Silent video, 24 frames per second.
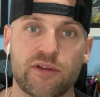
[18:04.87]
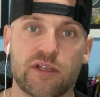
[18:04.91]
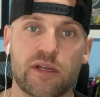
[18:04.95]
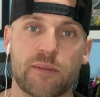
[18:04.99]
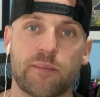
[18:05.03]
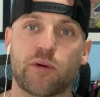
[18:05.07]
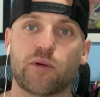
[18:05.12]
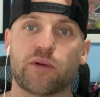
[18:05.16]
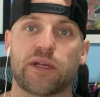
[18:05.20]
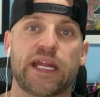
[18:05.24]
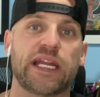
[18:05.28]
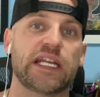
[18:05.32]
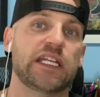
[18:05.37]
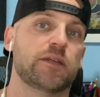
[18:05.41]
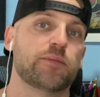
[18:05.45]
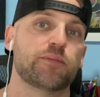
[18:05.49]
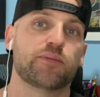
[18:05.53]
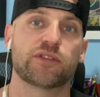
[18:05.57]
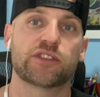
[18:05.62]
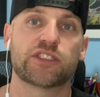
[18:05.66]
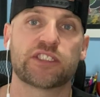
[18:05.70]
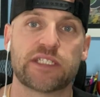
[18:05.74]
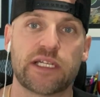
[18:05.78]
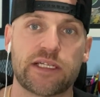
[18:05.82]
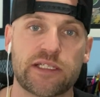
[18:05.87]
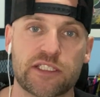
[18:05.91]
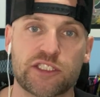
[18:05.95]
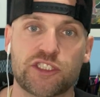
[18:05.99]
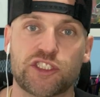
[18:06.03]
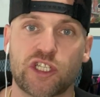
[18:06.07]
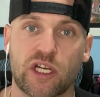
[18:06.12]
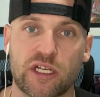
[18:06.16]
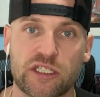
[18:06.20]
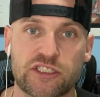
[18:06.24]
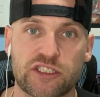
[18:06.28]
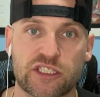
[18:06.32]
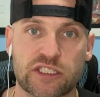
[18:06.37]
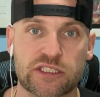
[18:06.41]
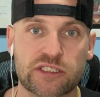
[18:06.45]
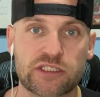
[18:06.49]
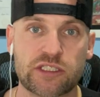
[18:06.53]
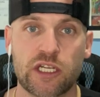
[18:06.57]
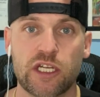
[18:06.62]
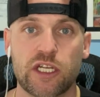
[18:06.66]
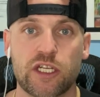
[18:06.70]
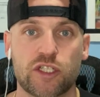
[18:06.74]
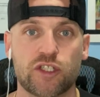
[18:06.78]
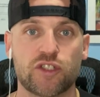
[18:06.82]
about 80% of judges
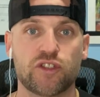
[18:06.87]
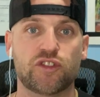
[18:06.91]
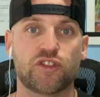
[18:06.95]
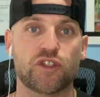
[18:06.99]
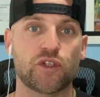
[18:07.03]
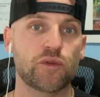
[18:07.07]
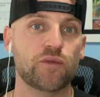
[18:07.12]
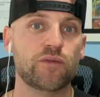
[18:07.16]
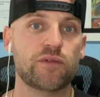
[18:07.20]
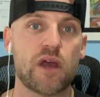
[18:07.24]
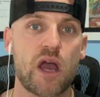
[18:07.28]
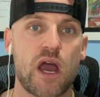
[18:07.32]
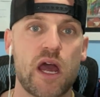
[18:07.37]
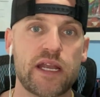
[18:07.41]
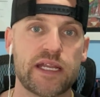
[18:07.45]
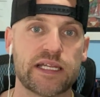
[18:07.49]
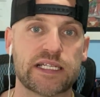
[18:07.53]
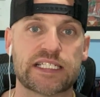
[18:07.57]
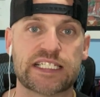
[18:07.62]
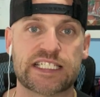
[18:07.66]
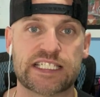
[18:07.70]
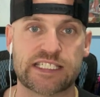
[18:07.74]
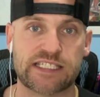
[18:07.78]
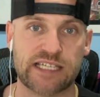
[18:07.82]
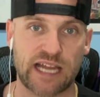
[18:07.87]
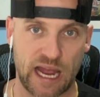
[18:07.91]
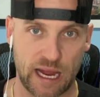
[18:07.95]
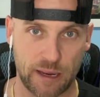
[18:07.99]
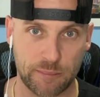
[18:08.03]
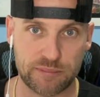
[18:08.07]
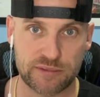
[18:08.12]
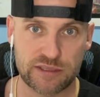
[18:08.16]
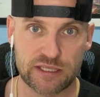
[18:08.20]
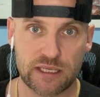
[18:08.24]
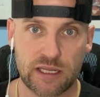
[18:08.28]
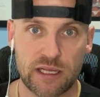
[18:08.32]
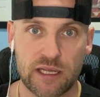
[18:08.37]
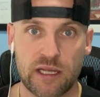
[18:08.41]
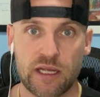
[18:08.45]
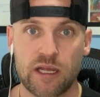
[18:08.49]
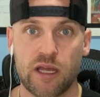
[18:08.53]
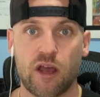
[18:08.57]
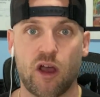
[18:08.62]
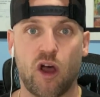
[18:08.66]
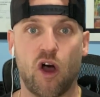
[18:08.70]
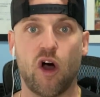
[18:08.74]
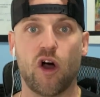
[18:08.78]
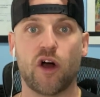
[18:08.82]
do not accept
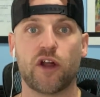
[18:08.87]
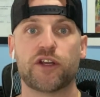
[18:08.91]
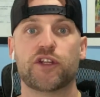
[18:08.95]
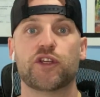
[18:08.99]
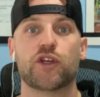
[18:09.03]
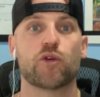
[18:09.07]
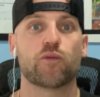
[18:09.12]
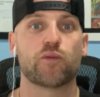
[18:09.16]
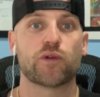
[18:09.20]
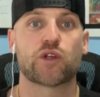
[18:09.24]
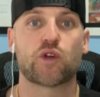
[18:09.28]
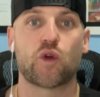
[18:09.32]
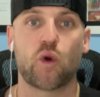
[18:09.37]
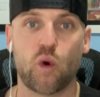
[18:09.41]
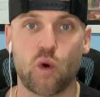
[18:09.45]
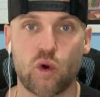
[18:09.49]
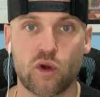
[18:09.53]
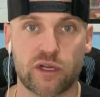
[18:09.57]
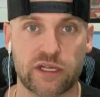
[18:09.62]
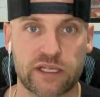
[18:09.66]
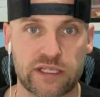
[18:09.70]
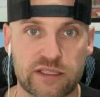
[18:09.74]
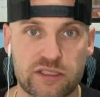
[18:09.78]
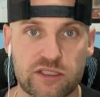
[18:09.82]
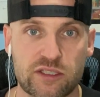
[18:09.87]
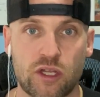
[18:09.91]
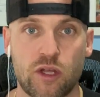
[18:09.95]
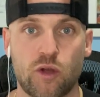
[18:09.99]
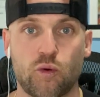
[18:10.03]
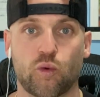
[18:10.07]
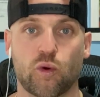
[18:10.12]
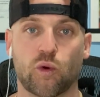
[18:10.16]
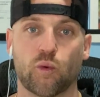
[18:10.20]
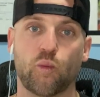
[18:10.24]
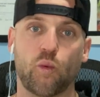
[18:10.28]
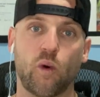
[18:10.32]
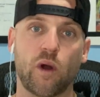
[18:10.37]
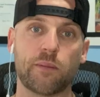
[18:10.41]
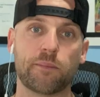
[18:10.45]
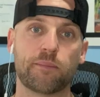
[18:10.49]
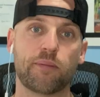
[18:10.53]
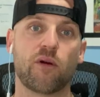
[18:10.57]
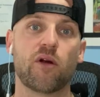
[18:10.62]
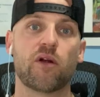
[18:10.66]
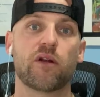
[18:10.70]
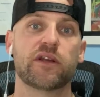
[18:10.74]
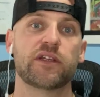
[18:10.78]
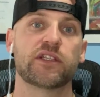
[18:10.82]
audio recordings where one
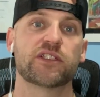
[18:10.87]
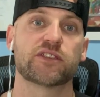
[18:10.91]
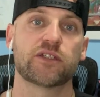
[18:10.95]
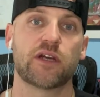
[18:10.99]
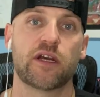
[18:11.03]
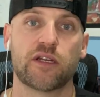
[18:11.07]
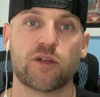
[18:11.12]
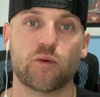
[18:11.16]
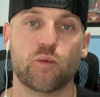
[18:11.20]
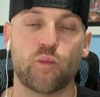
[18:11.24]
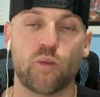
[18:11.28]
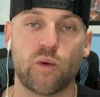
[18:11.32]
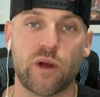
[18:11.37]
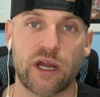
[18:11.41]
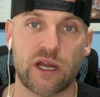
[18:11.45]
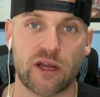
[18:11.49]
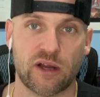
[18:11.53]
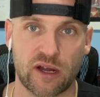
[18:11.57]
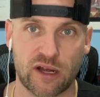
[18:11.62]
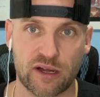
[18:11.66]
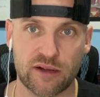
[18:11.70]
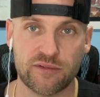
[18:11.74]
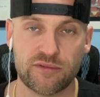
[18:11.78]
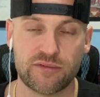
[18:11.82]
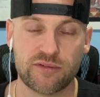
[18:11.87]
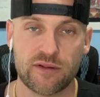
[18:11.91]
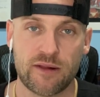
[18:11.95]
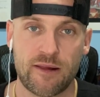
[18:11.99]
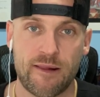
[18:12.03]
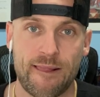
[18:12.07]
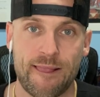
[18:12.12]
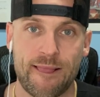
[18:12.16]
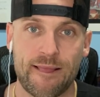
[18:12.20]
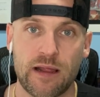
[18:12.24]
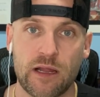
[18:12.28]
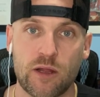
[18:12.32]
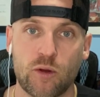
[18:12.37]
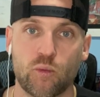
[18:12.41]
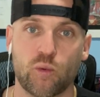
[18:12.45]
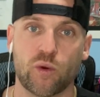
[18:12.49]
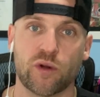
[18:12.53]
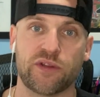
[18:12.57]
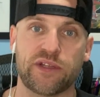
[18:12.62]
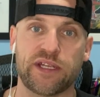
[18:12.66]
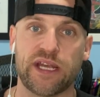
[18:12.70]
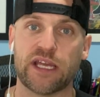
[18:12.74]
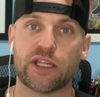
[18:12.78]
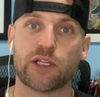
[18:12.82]
party is not aware of, where
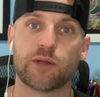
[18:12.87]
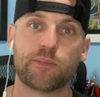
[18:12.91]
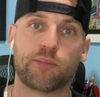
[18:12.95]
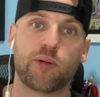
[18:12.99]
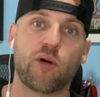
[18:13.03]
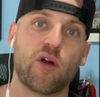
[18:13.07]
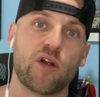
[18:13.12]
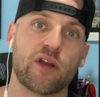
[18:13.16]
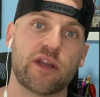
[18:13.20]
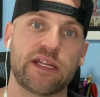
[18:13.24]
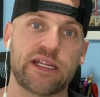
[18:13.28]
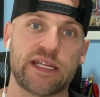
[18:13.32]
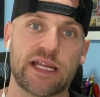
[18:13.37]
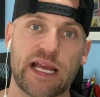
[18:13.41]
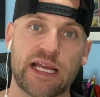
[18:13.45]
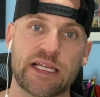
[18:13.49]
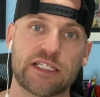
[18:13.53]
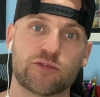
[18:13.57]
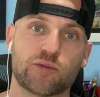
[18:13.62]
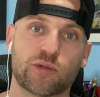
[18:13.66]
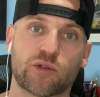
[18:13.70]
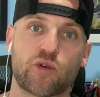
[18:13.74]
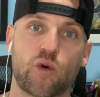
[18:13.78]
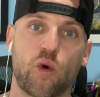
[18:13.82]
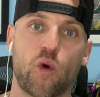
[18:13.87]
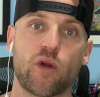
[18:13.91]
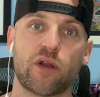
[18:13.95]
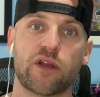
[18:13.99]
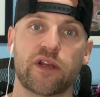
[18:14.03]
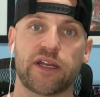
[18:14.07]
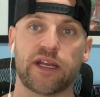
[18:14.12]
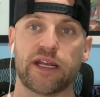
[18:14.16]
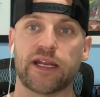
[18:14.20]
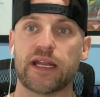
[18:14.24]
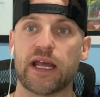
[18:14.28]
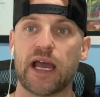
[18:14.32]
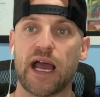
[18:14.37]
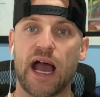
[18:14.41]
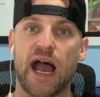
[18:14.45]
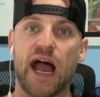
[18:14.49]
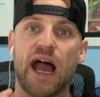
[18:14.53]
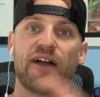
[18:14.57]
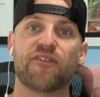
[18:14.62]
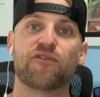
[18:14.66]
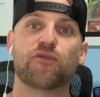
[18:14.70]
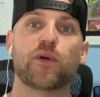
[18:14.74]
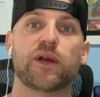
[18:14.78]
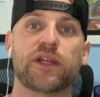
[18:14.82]
the other party has recorded it
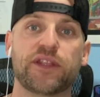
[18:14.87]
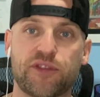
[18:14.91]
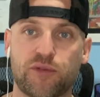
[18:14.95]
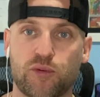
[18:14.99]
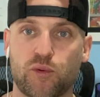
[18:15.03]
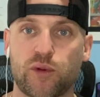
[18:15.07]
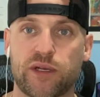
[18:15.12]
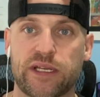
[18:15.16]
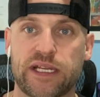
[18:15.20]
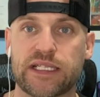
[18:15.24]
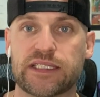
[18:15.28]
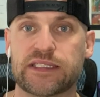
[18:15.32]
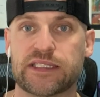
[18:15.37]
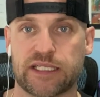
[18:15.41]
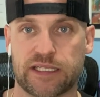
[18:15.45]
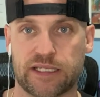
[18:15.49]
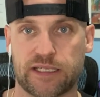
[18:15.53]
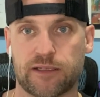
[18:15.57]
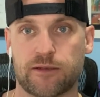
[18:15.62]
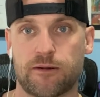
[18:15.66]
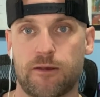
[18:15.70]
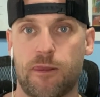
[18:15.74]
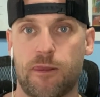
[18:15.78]
halfway through an incident.